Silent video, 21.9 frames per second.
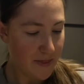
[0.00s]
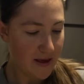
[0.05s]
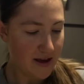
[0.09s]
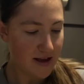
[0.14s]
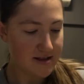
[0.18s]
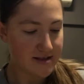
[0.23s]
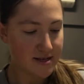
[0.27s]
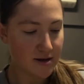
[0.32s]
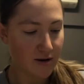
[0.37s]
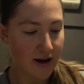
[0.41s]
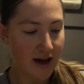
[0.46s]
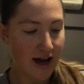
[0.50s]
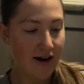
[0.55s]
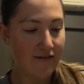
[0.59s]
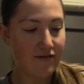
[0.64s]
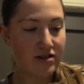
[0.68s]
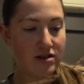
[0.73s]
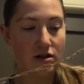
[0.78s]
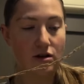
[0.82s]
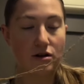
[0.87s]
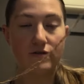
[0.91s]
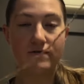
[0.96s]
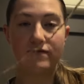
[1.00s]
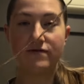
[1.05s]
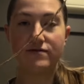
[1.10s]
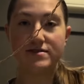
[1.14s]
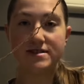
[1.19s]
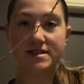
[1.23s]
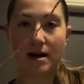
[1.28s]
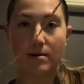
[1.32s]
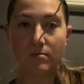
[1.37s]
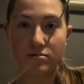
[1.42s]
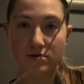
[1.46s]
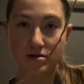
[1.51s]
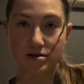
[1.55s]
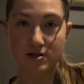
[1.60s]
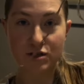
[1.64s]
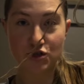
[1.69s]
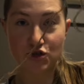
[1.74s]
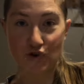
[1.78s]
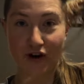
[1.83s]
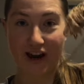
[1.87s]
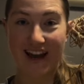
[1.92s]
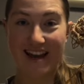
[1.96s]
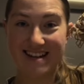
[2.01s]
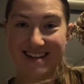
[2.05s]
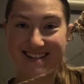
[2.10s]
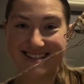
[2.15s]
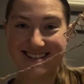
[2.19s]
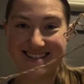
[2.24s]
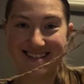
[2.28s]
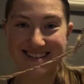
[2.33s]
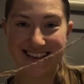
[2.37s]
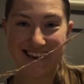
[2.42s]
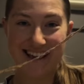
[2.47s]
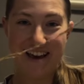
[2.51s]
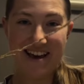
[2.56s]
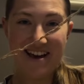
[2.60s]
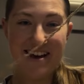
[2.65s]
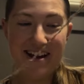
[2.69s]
And so I have a lot of double strands